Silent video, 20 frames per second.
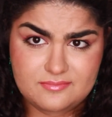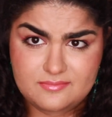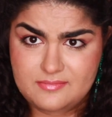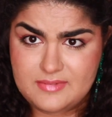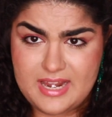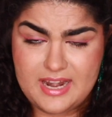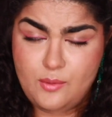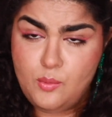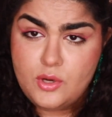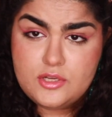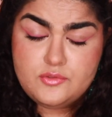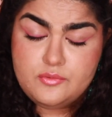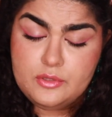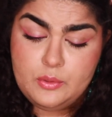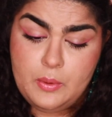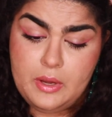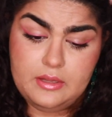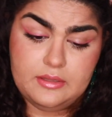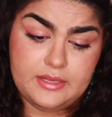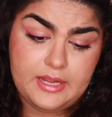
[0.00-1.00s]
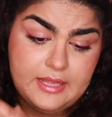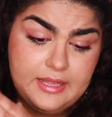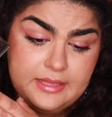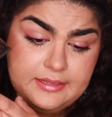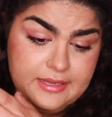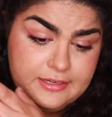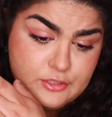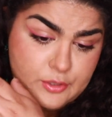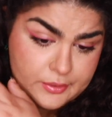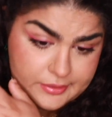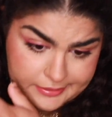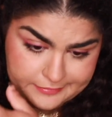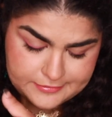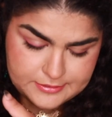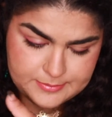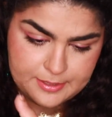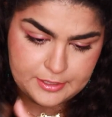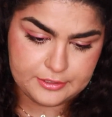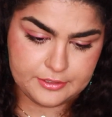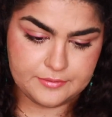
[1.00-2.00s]
And it works really well. Like I know I like this
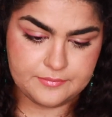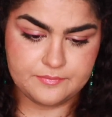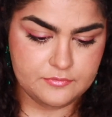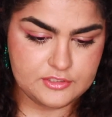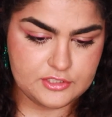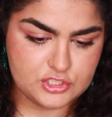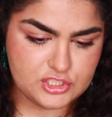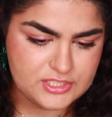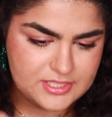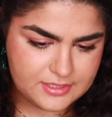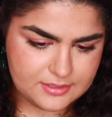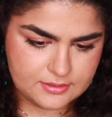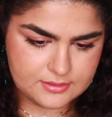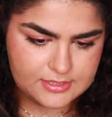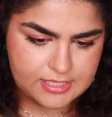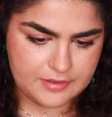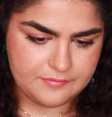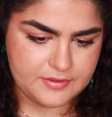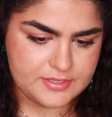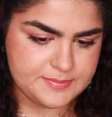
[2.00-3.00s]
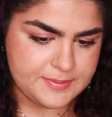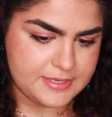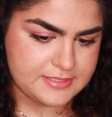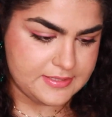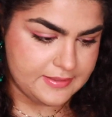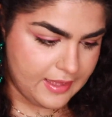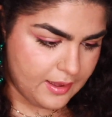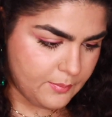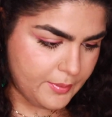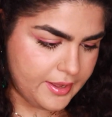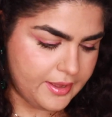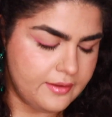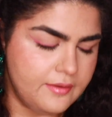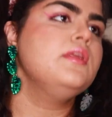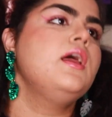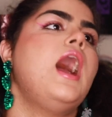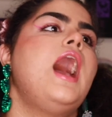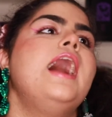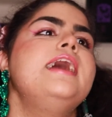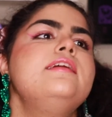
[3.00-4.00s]
powder. So just like saving space in that way.
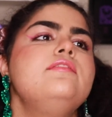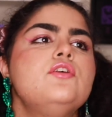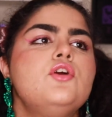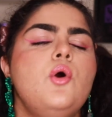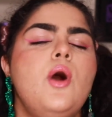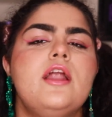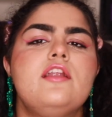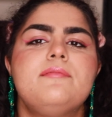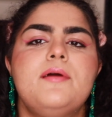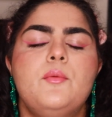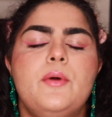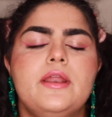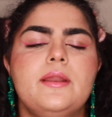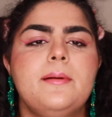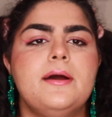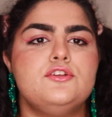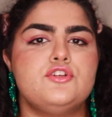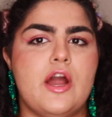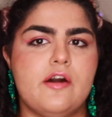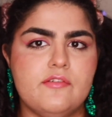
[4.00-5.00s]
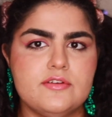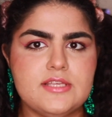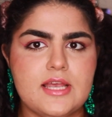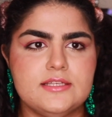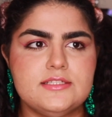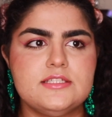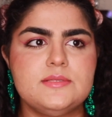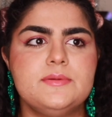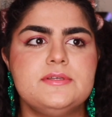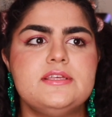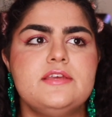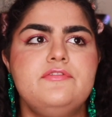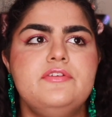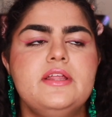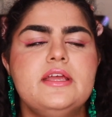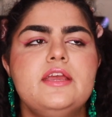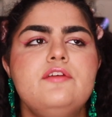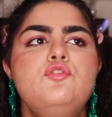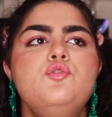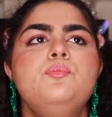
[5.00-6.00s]
I never go out of my way to buy travel sizes because I feel
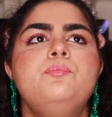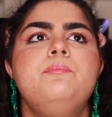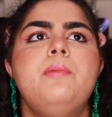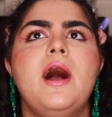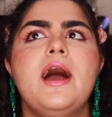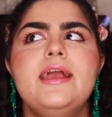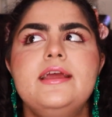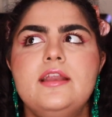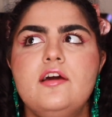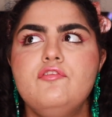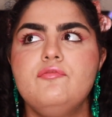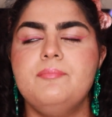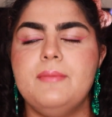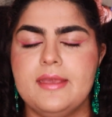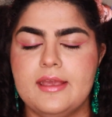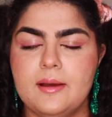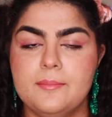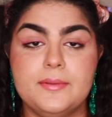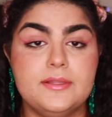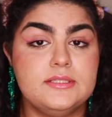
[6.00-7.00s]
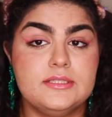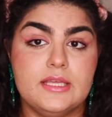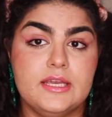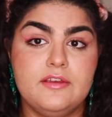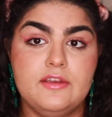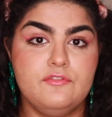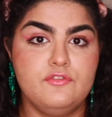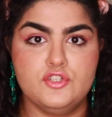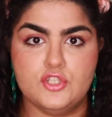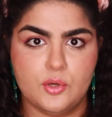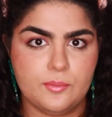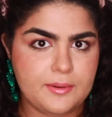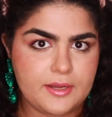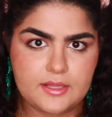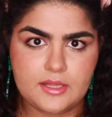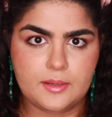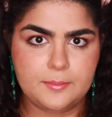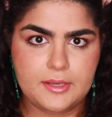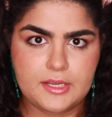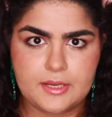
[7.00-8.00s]
like if you buy enough makeup, and like if you don't buy a
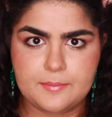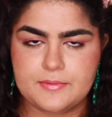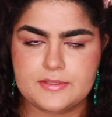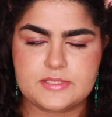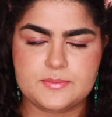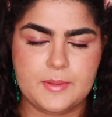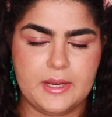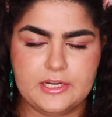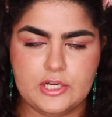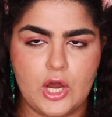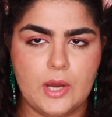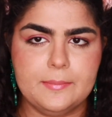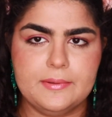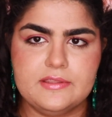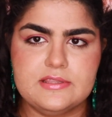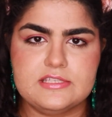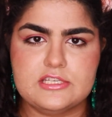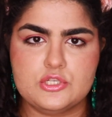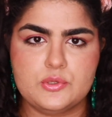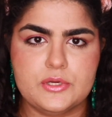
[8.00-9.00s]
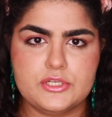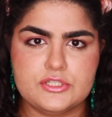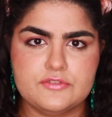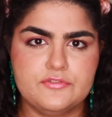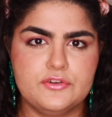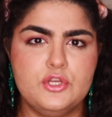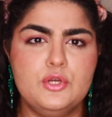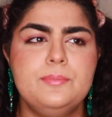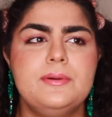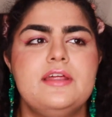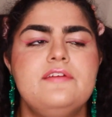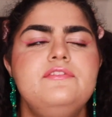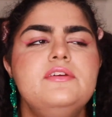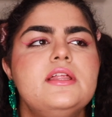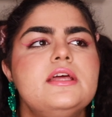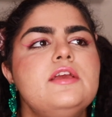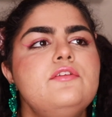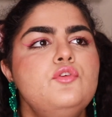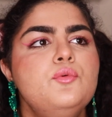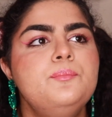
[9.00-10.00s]
lot of makeup, this might not be the situation for you, but I feel
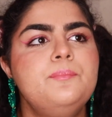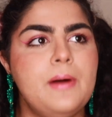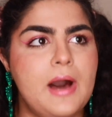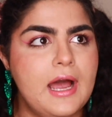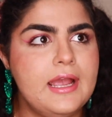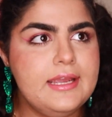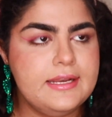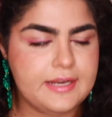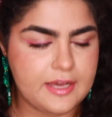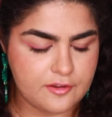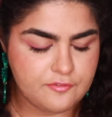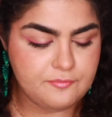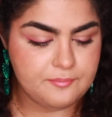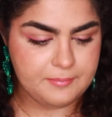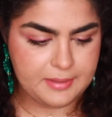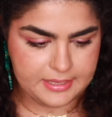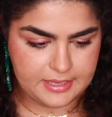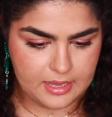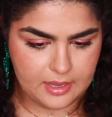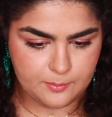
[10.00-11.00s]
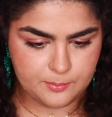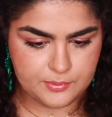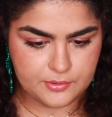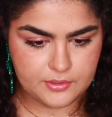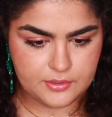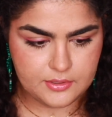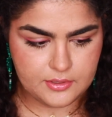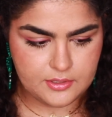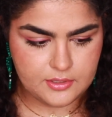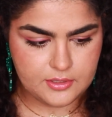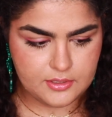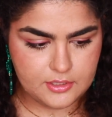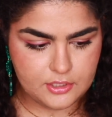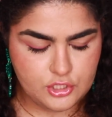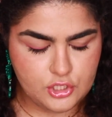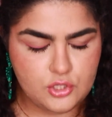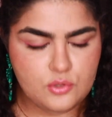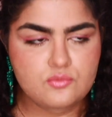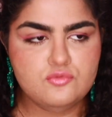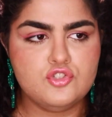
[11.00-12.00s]
like if you buy enough makeup,
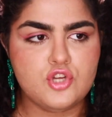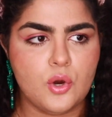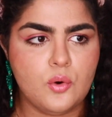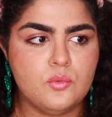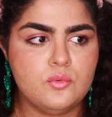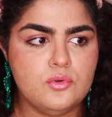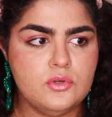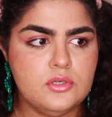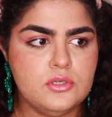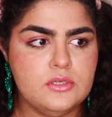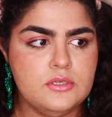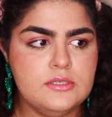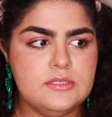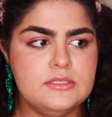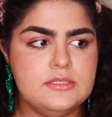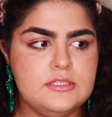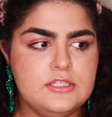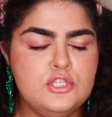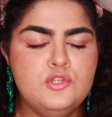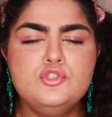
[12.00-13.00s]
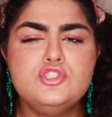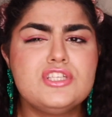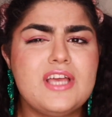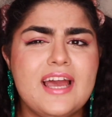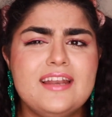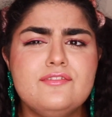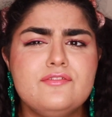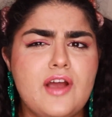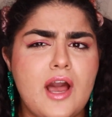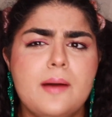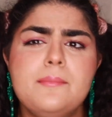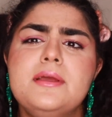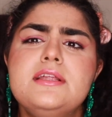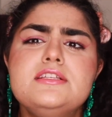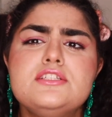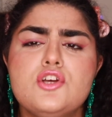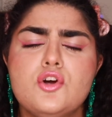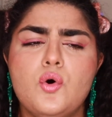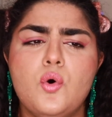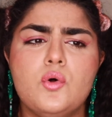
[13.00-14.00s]
you just kind of come
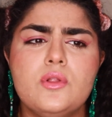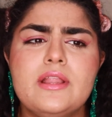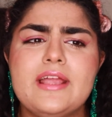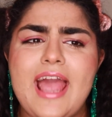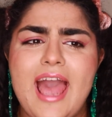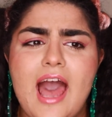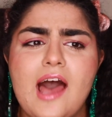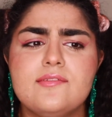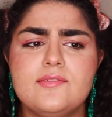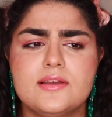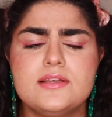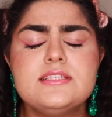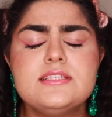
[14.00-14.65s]
into like having